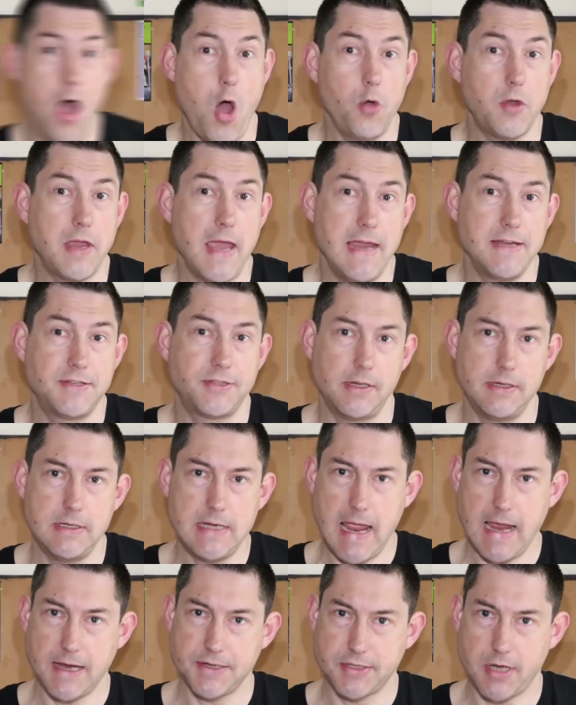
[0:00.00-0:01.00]
Okay, so
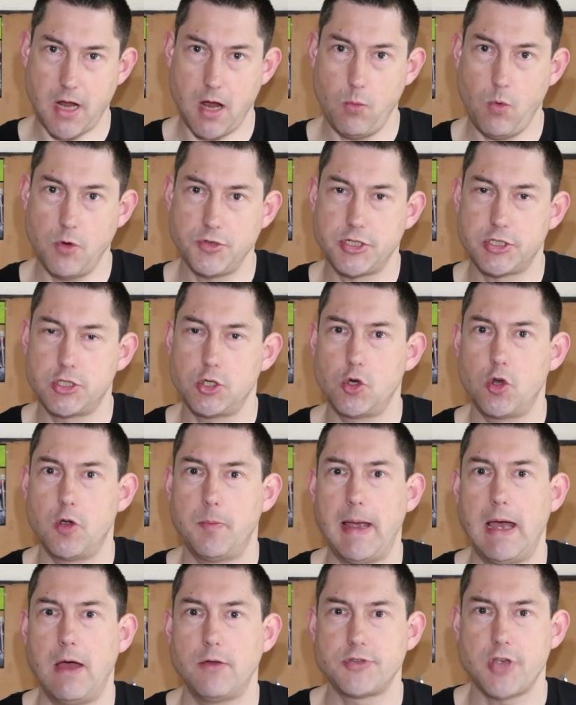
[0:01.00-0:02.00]
next I want to talk
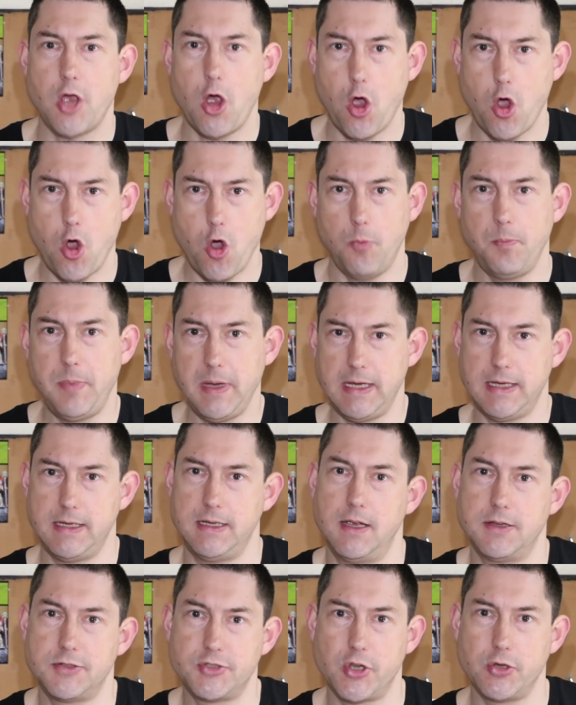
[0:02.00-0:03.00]
about
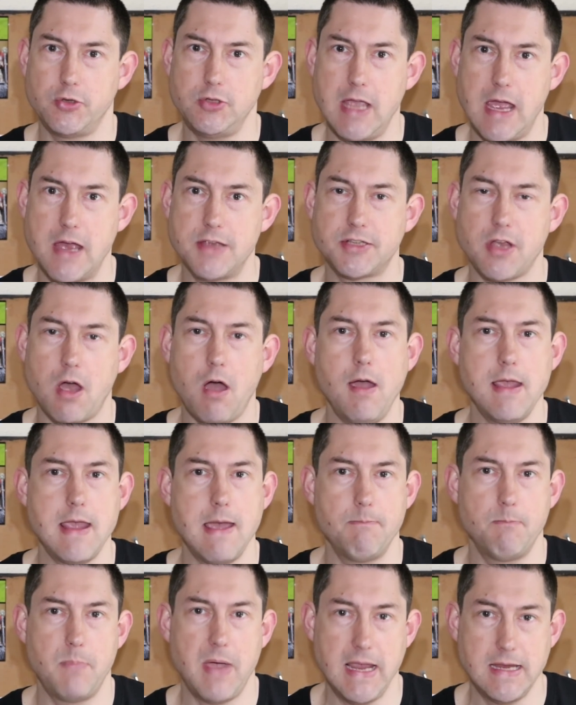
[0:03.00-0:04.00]
hobby. So yes, I
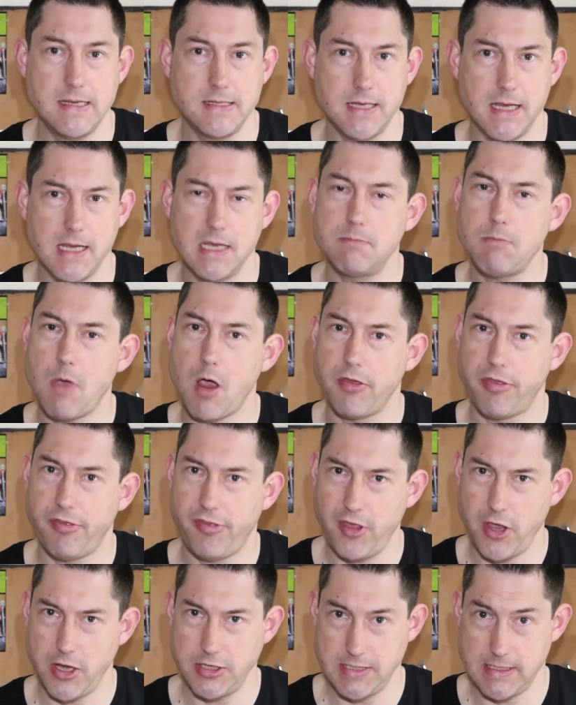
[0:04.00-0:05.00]
am painting my
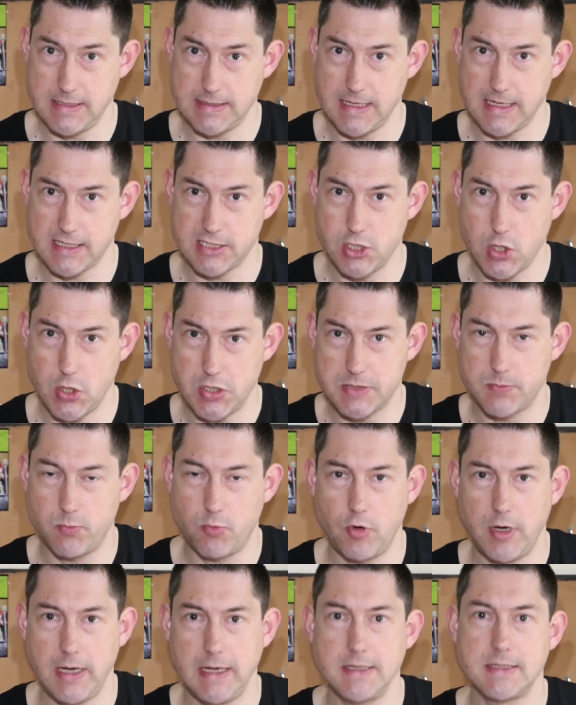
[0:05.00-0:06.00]
36 Noise
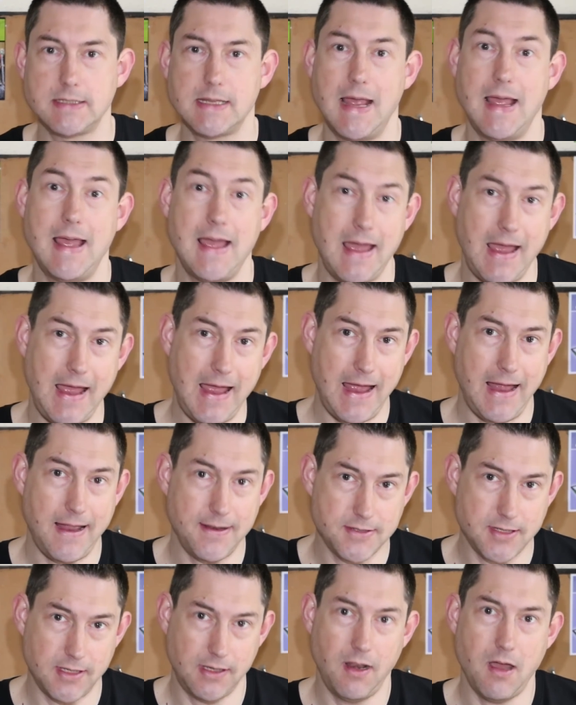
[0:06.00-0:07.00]
Marines
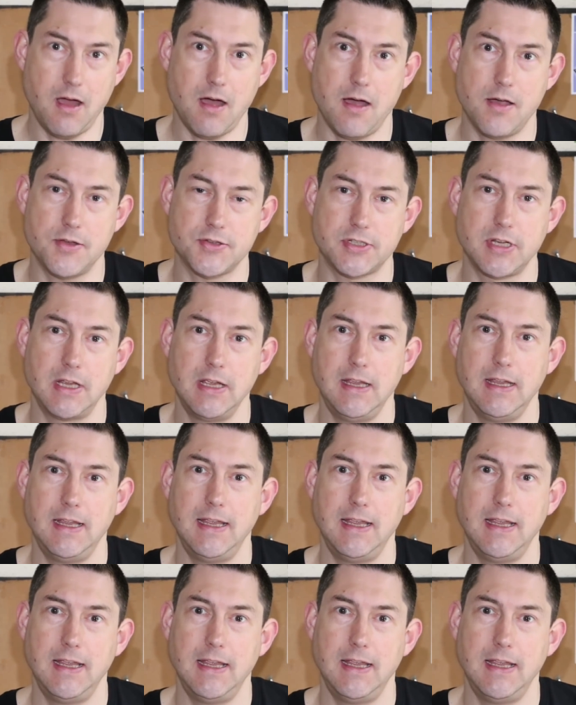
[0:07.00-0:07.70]
at last.